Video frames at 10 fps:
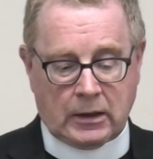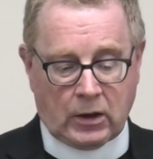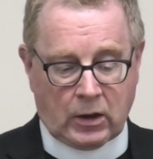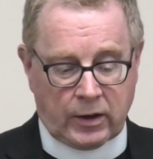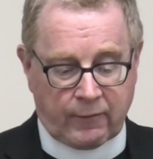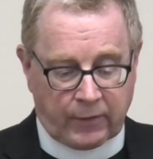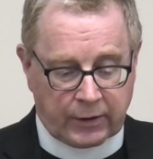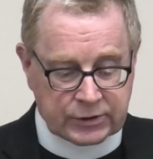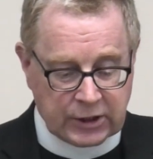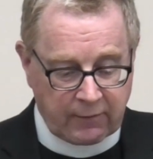on the
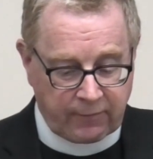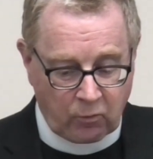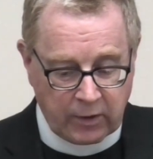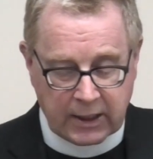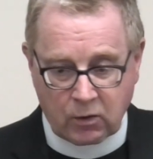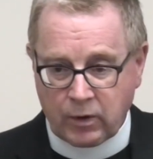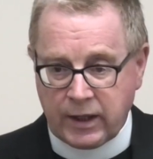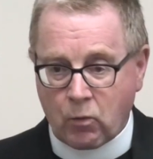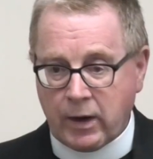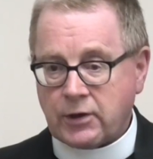first day of the week,
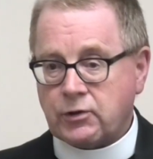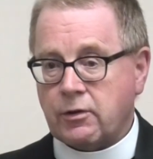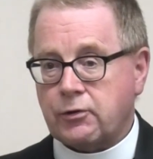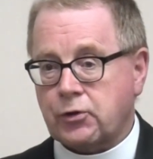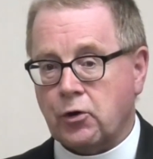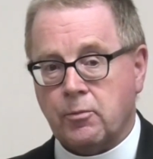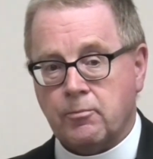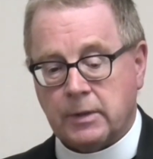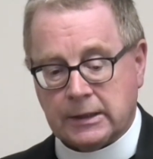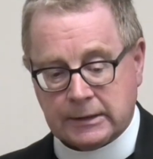when they went to the
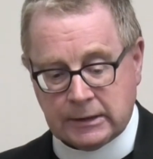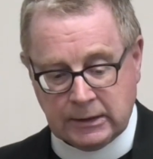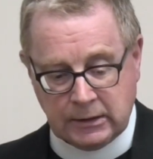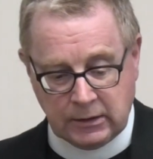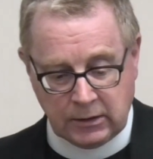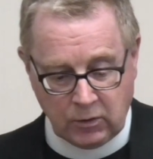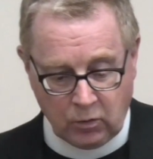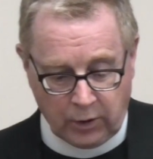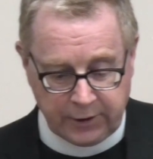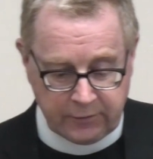tomb,
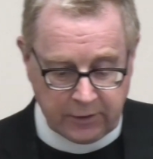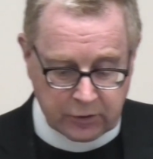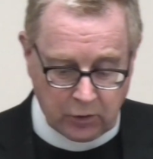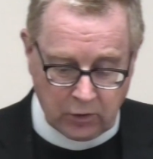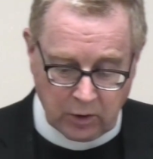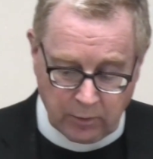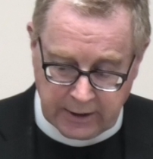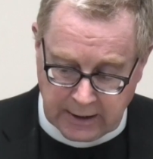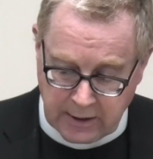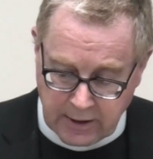what did they do? They
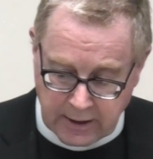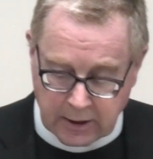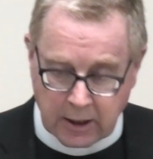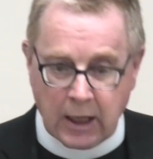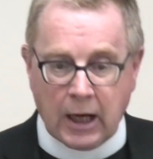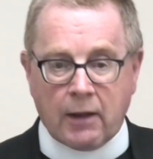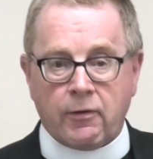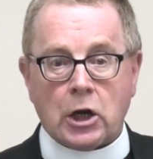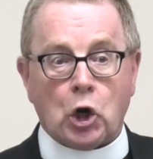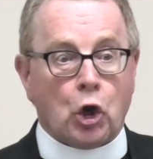in there and
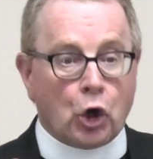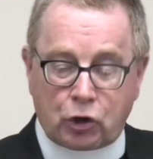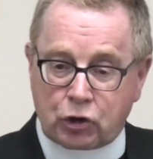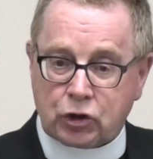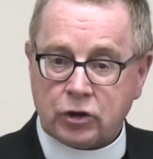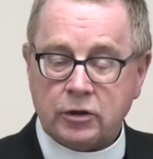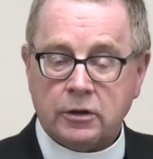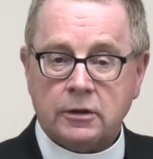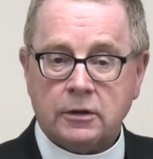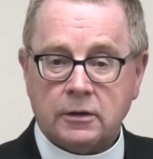they looked.
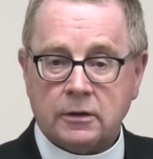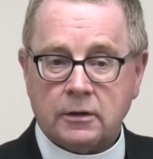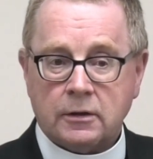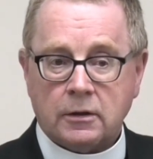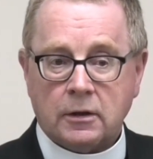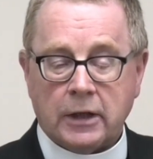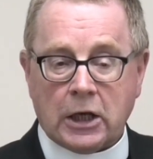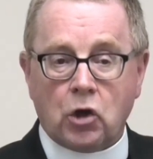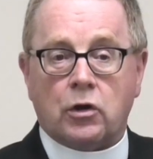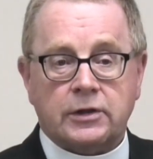They
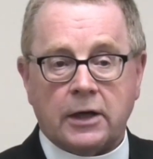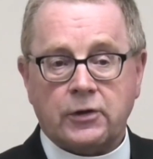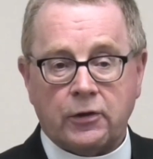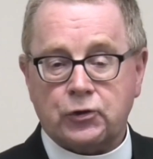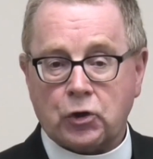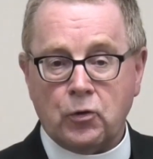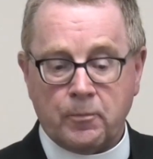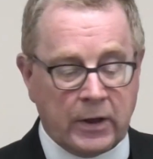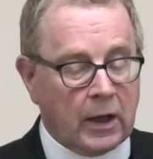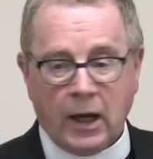looked into the
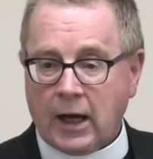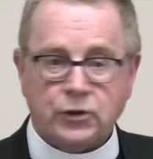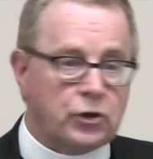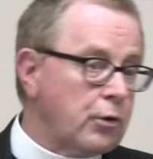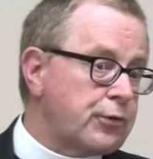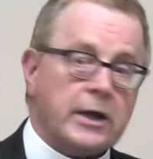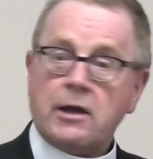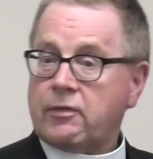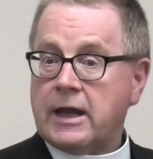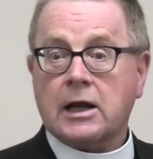tomb. And do you
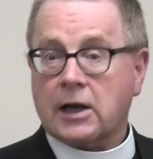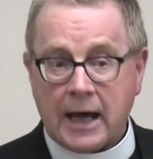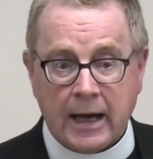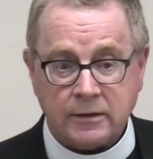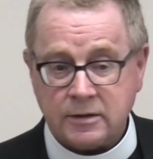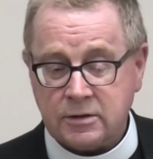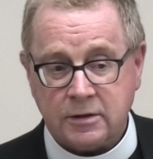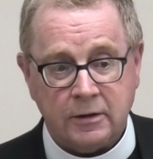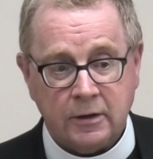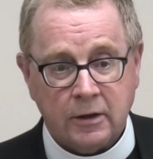think they
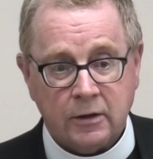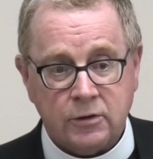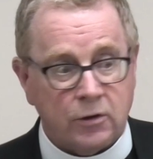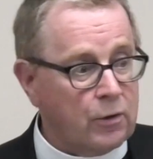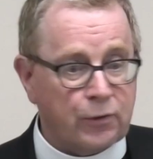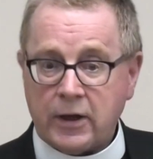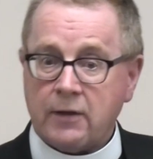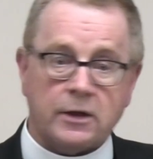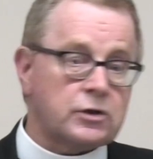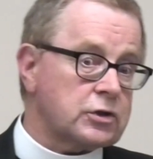glanced? Do you
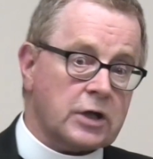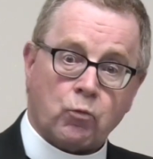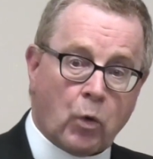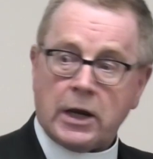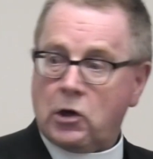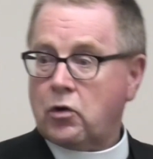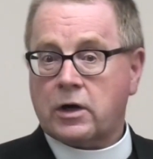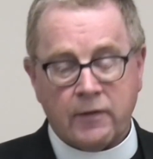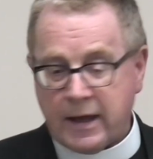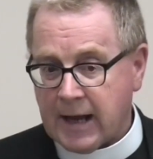think they just had one look
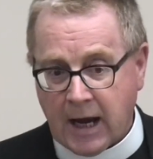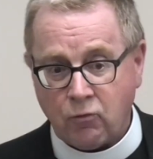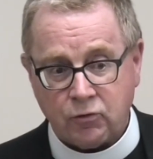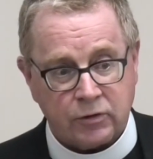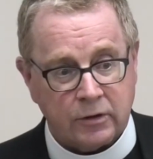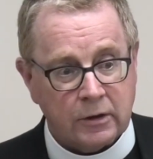and then out?